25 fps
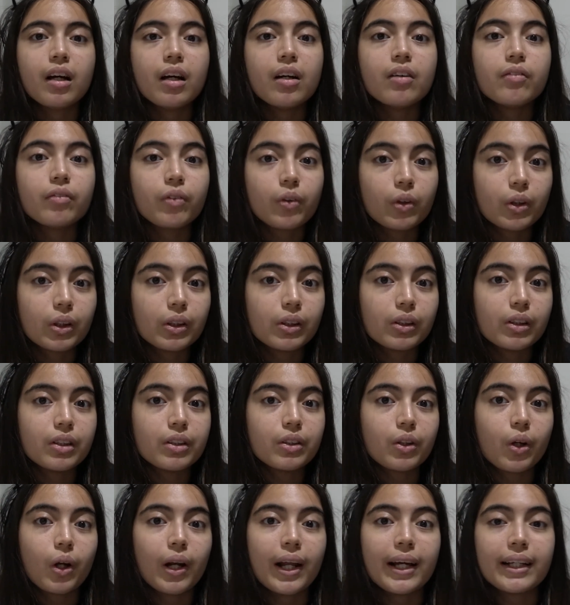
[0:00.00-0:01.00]
vocals
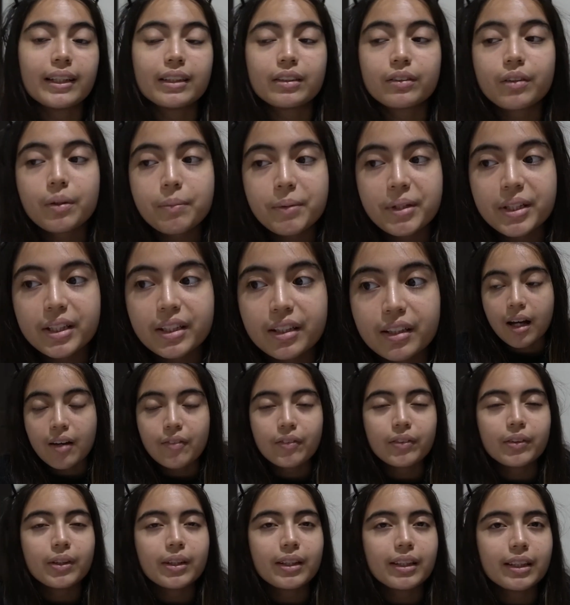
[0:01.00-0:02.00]
or like screaming. I
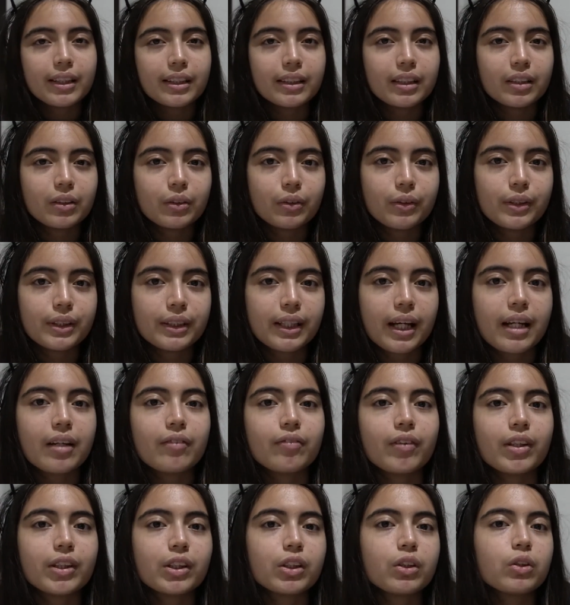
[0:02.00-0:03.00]
haven't really listened to this kind of
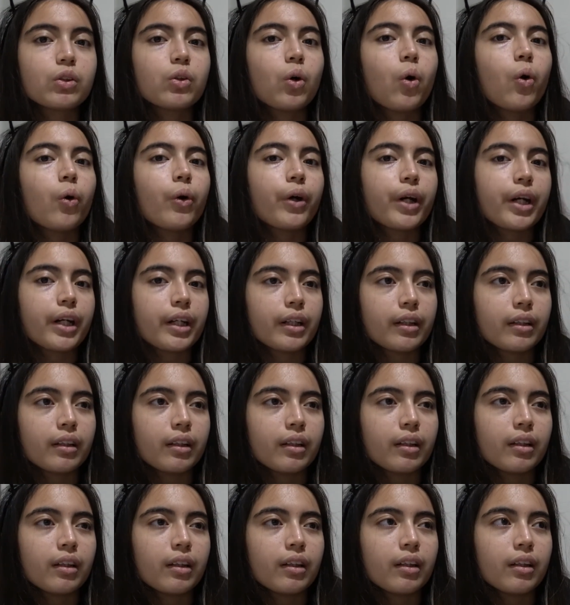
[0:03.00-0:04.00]
like soaring
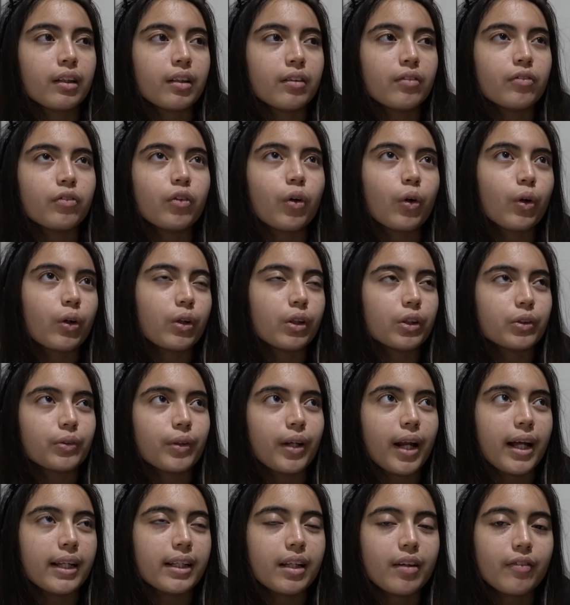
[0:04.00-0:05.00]
vocals with
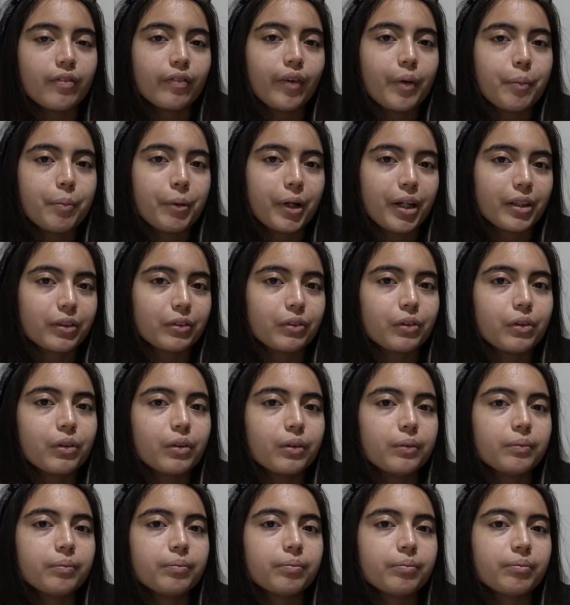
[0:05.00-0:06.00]
like that vibrato.
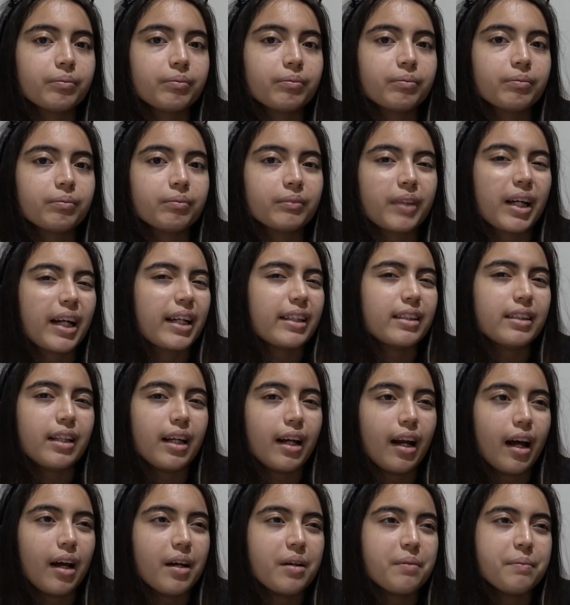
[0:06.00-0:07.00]
Like I
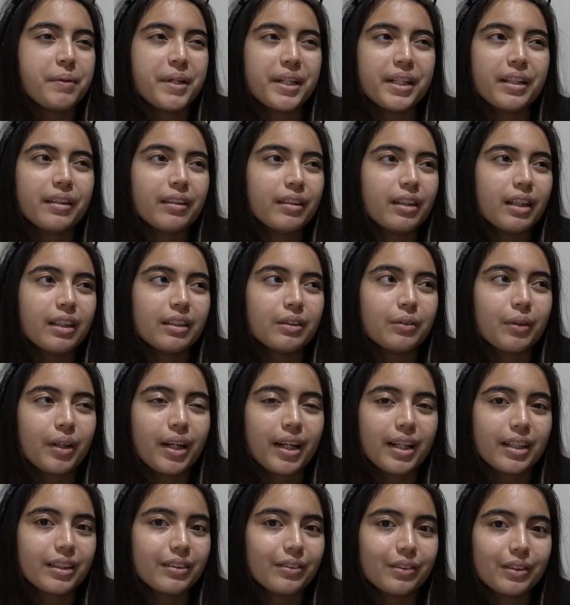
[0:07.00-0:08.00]
said, Iron Maiden, that's what I
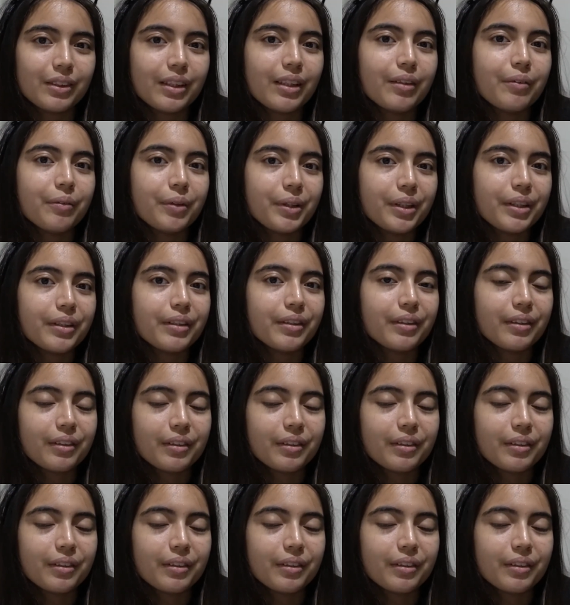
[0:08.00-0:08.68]
associate with it.